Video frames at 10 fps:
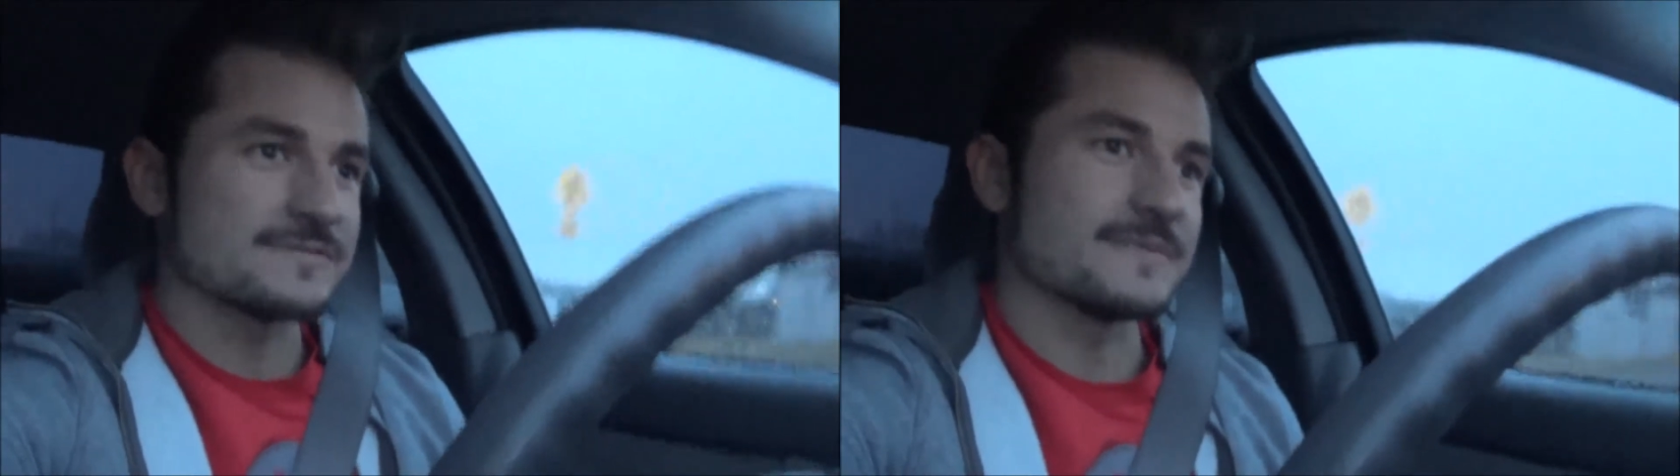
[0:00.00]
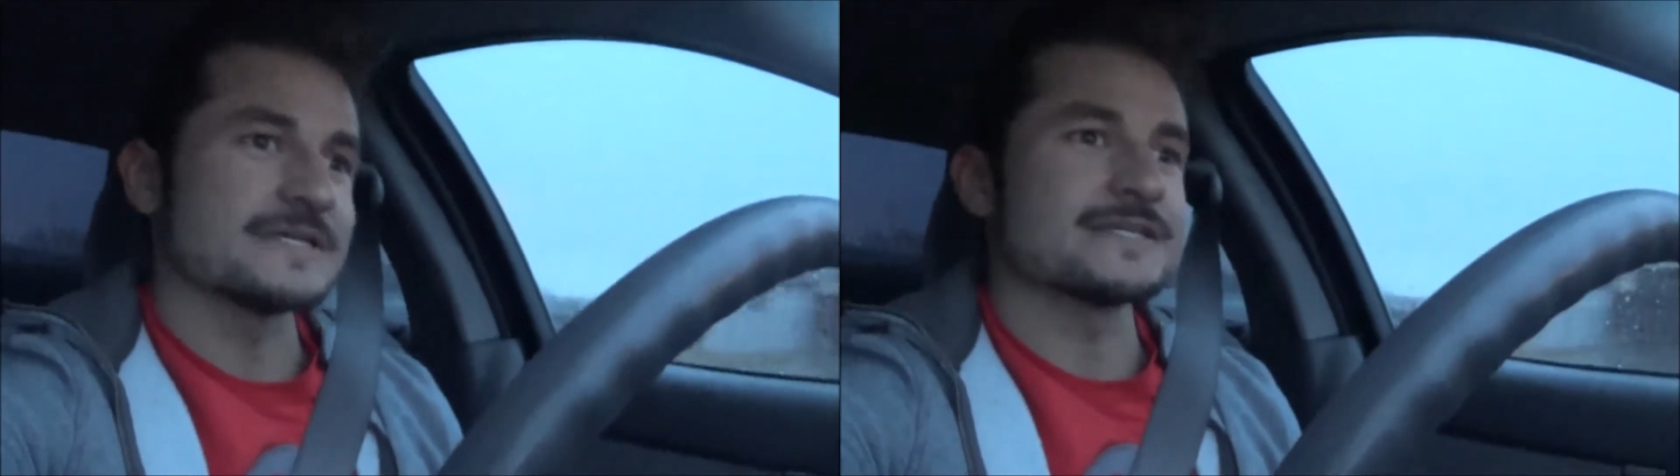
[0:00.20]

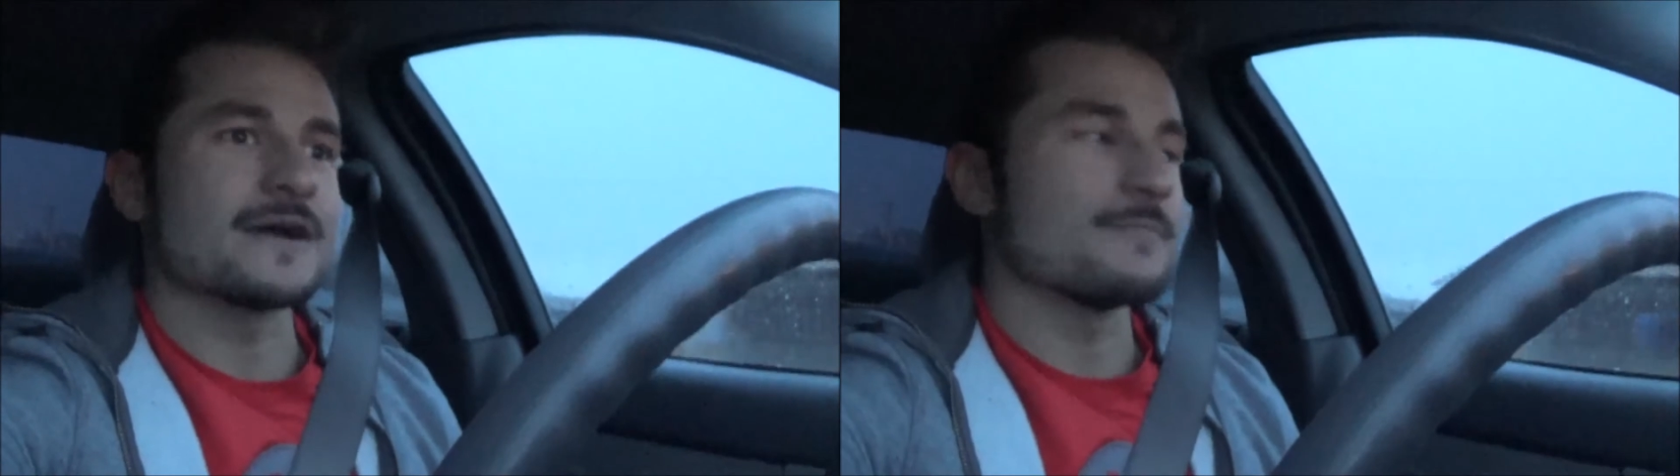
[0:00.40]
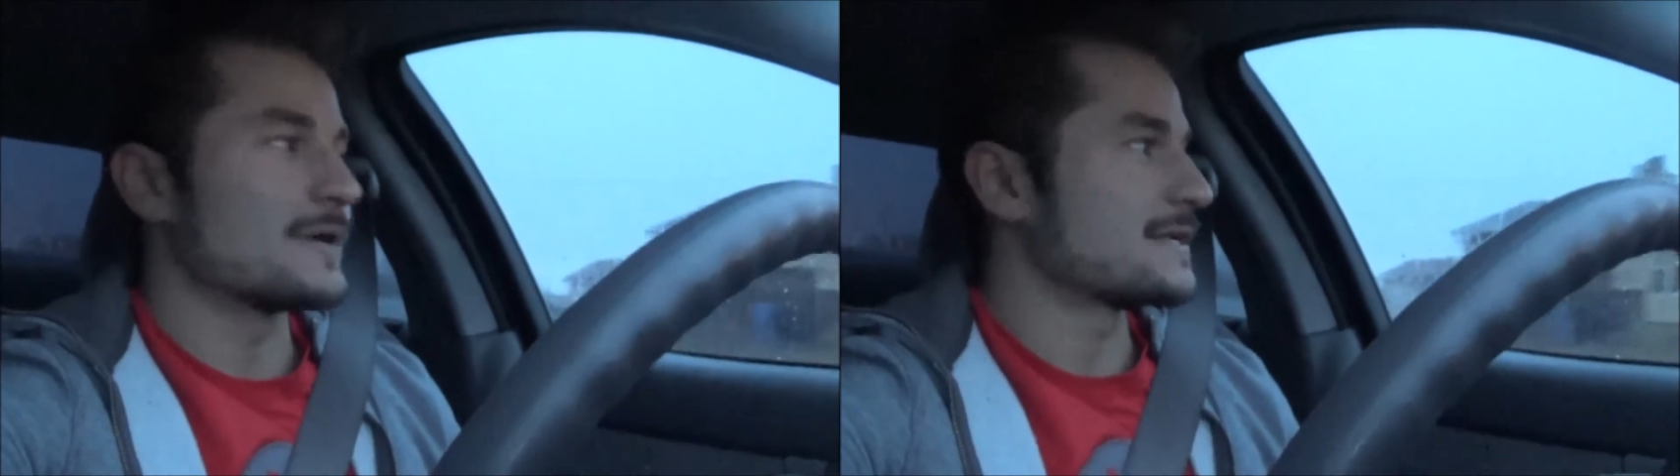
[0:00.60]
busy
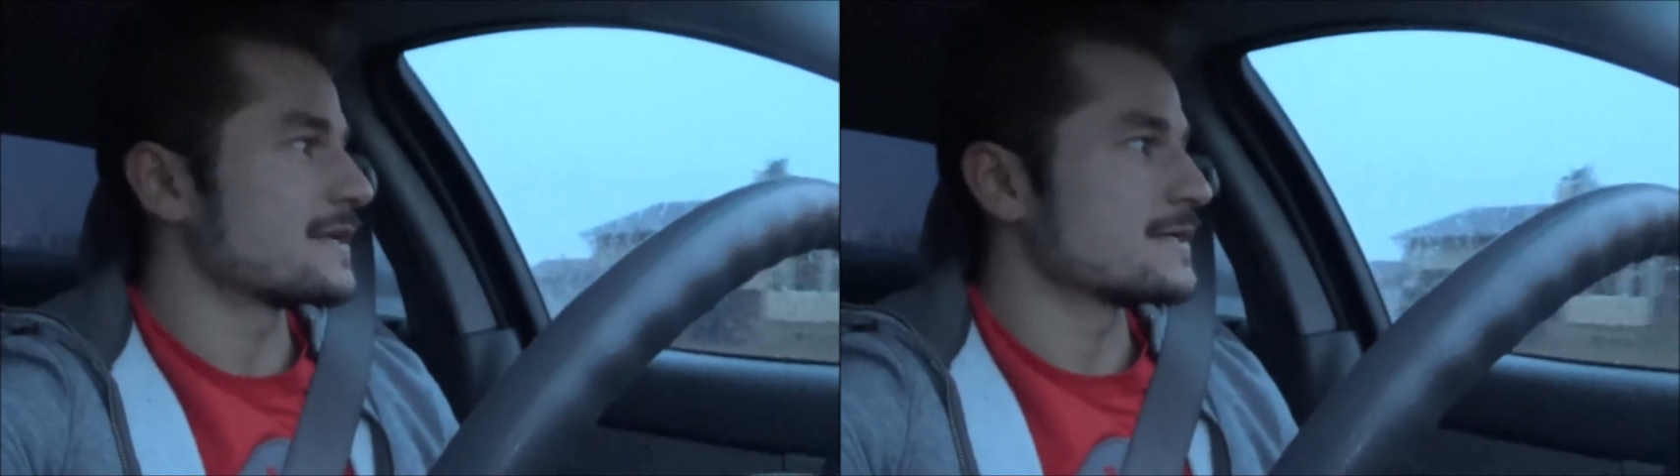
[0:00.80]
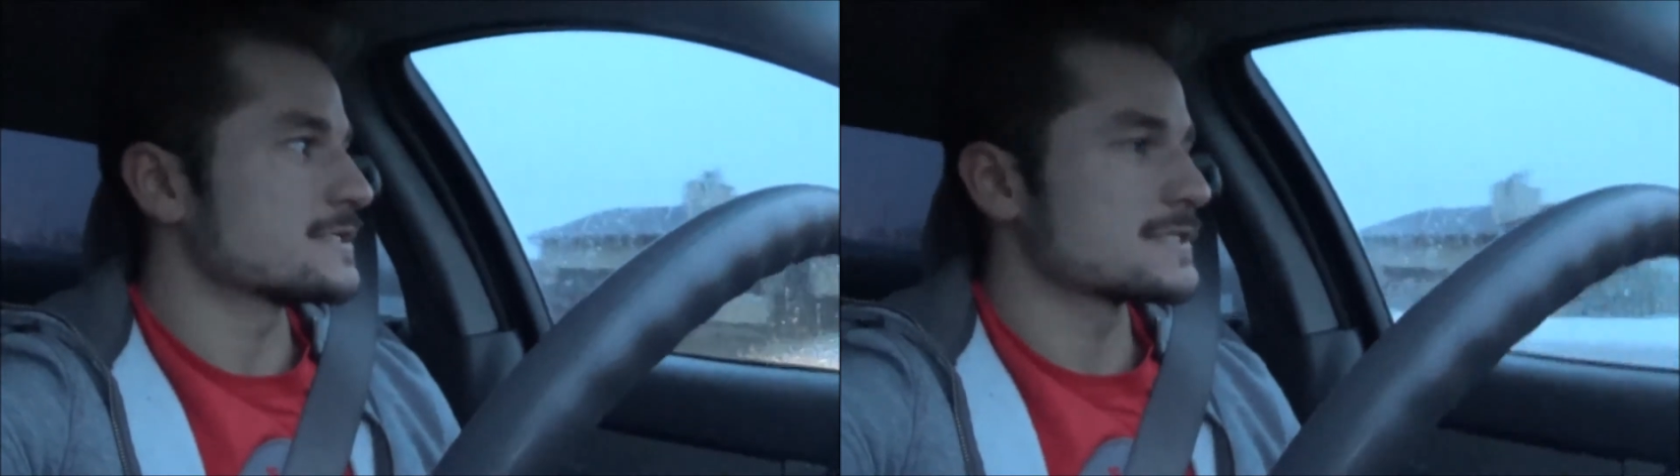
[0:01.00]
on
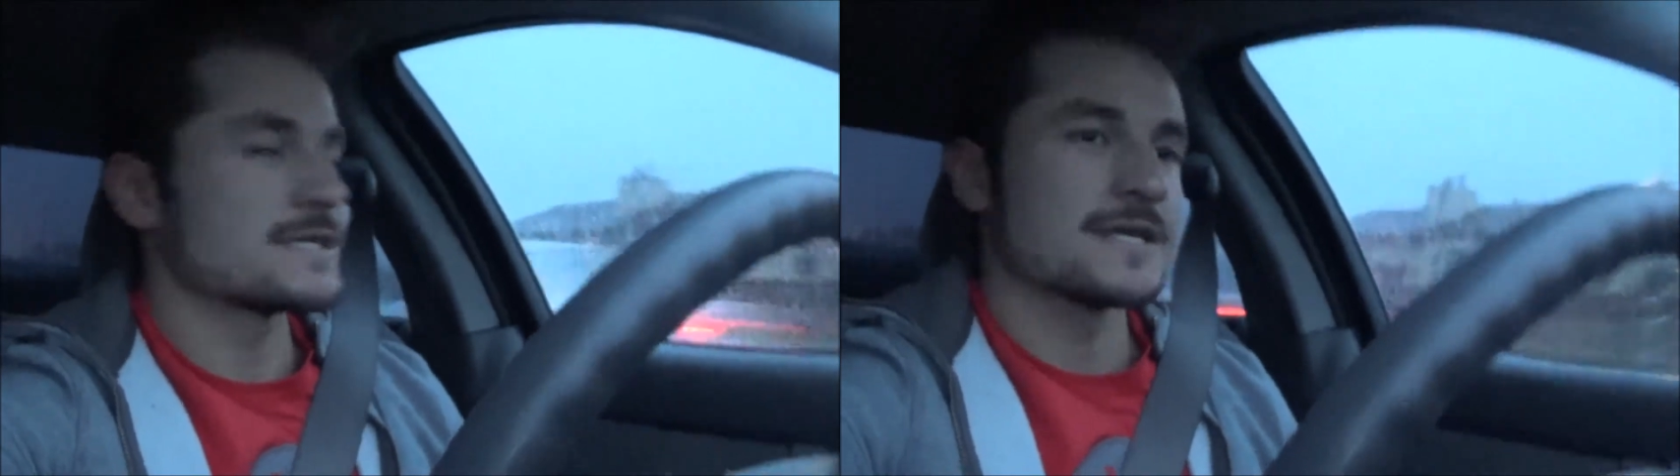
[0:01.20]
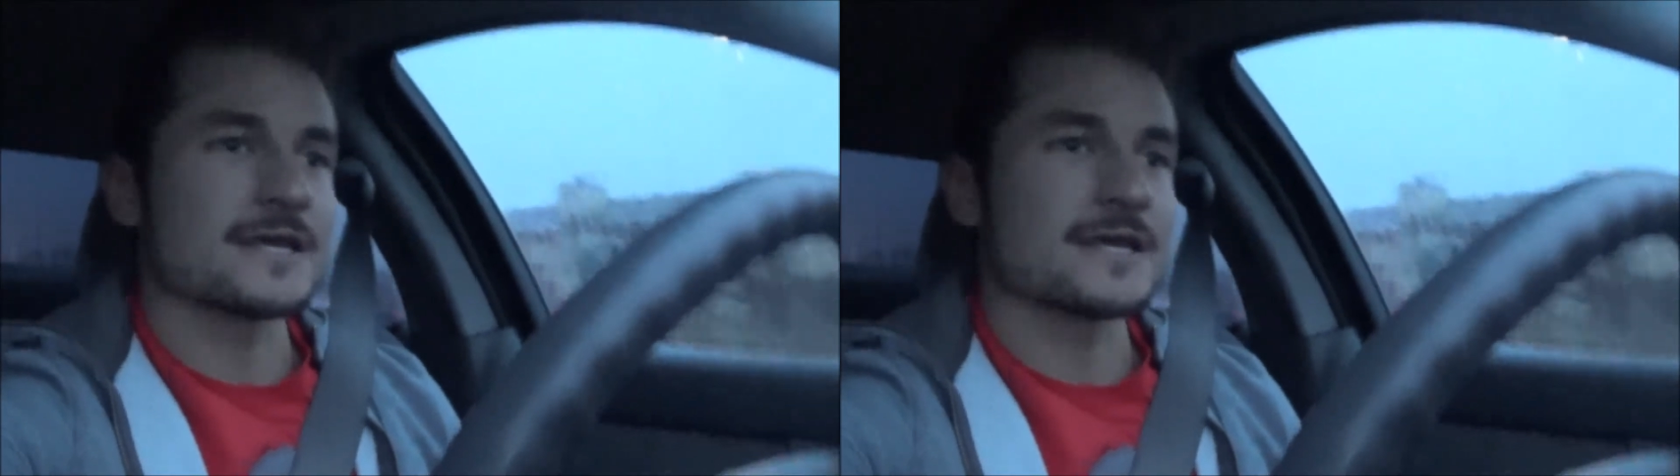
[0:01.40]
Mondays.